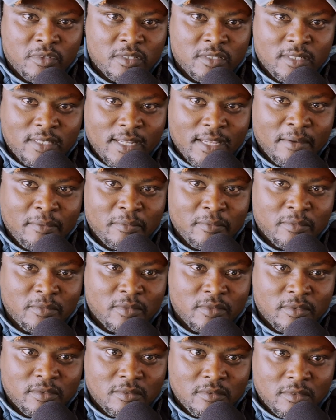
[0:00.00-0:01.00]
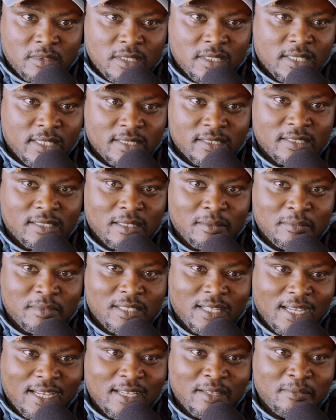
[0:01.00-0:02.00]
term, in exam
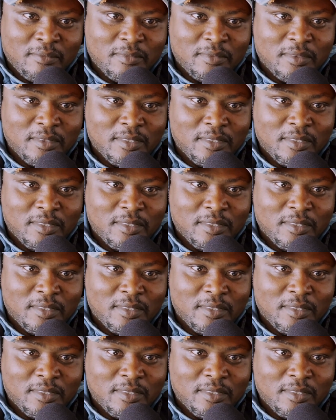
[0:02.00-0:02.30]
time,